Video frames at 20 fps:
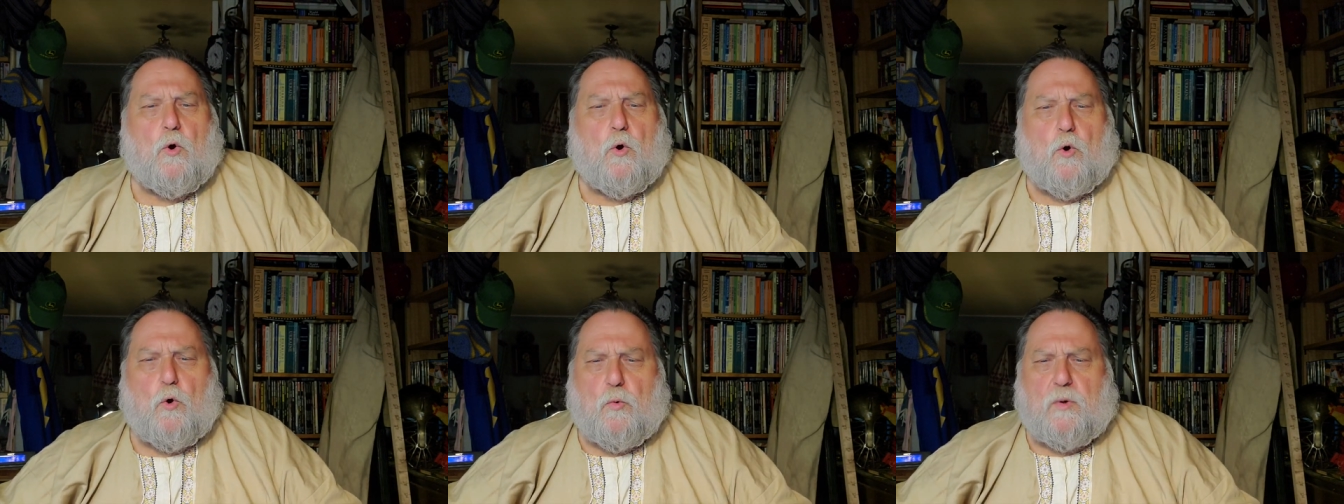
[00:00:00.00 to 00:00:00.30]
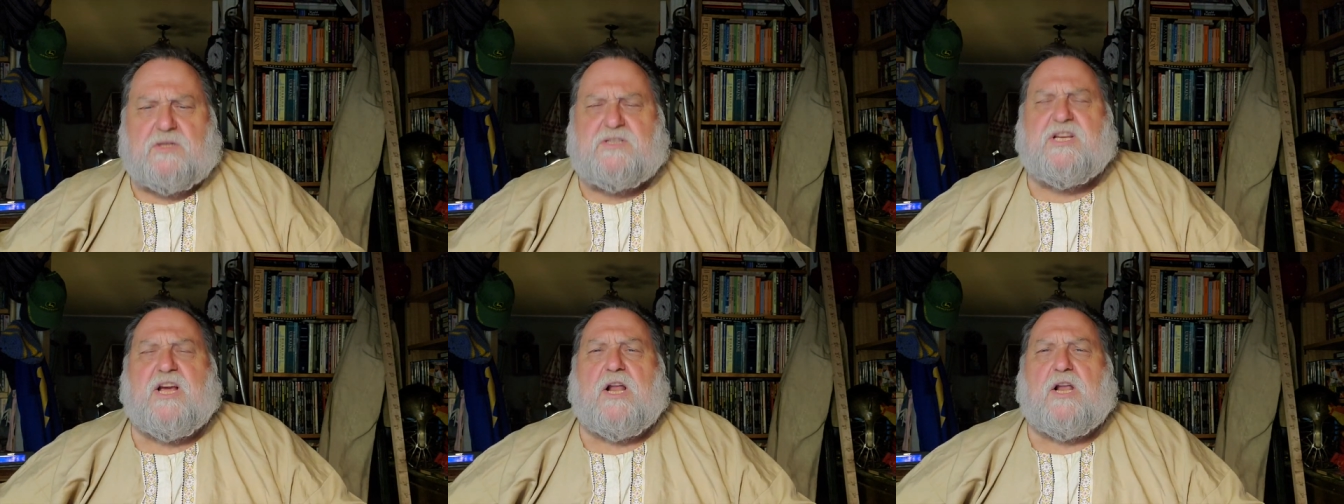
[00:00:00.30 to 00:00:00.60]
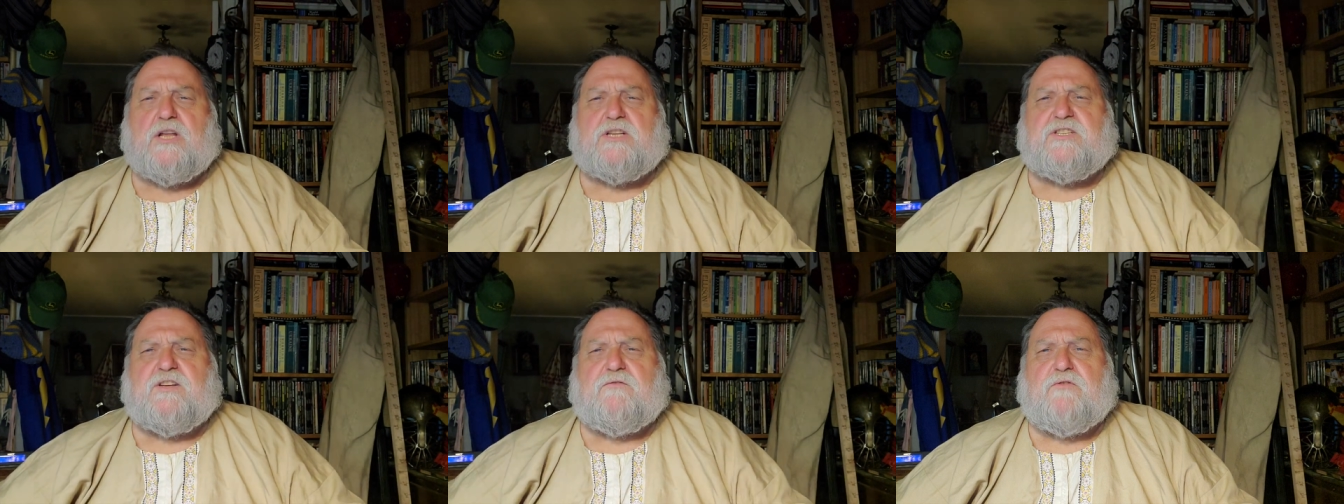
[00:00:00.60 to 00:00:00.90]
Who would
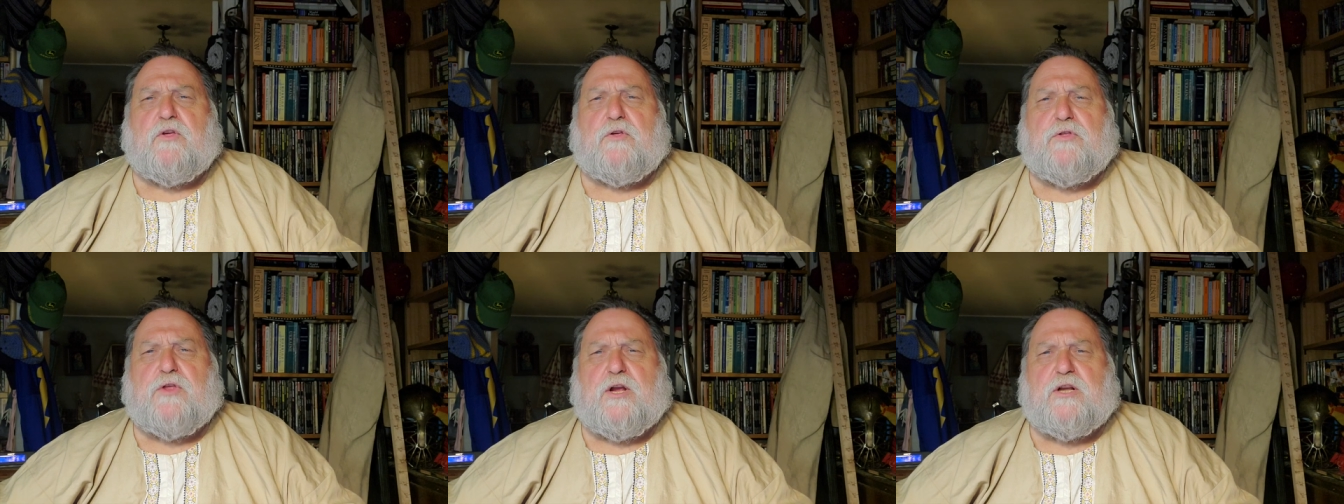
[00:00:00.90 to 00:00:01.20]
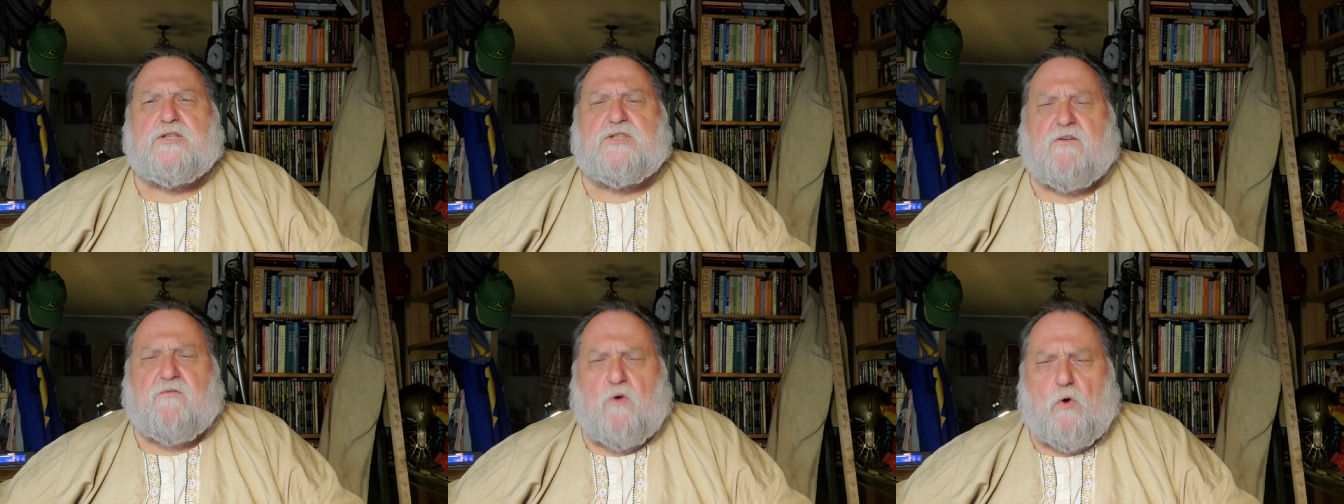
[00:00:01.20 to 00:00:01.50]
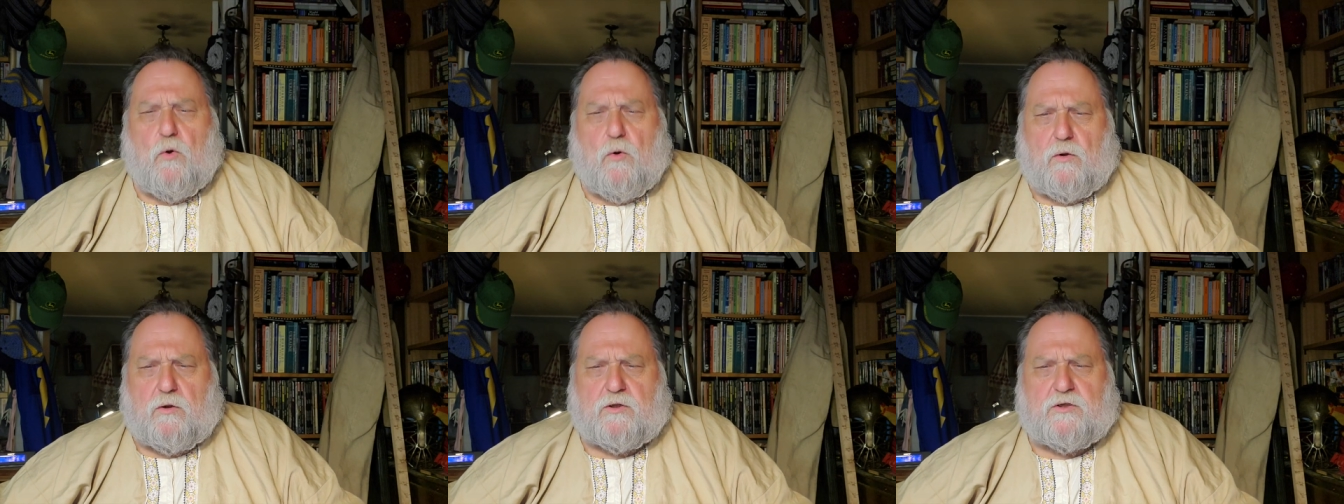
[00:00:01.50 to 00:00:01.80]
tell us of the things of
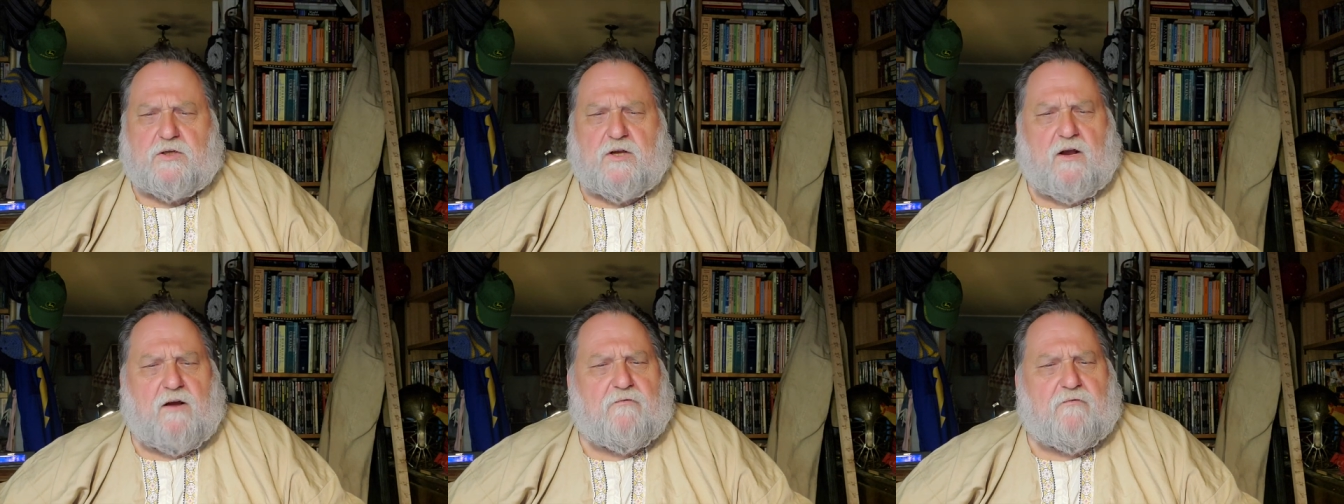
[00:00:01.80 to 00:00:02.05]
old,